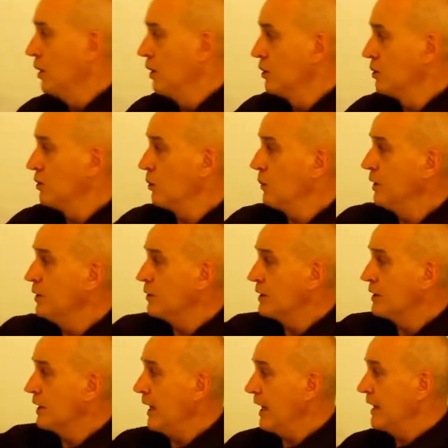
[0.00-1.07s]
So when you
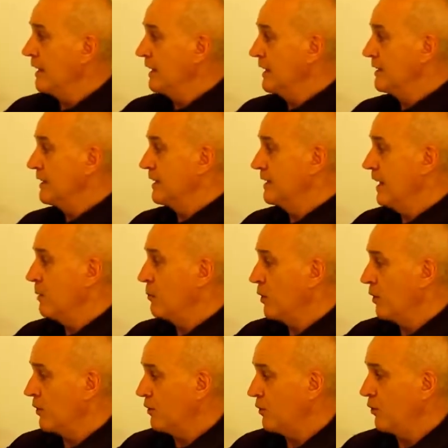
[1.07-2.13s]
start adding these things up, we've
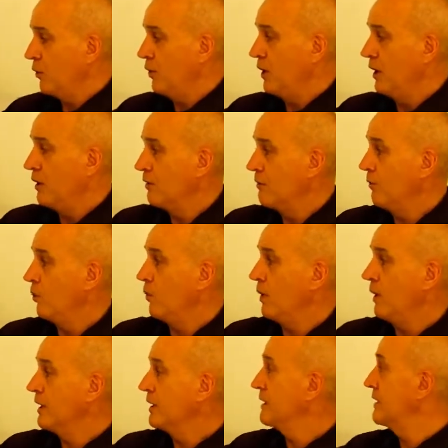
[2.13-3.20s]
got 30 and
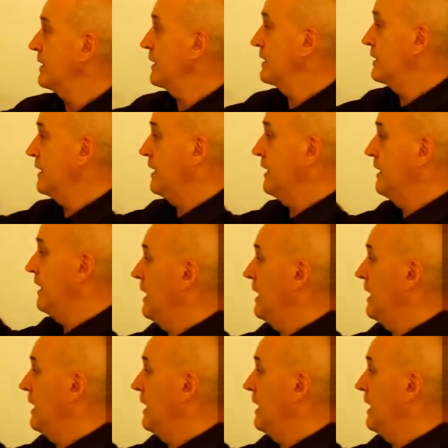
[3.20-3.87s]
40 and 60,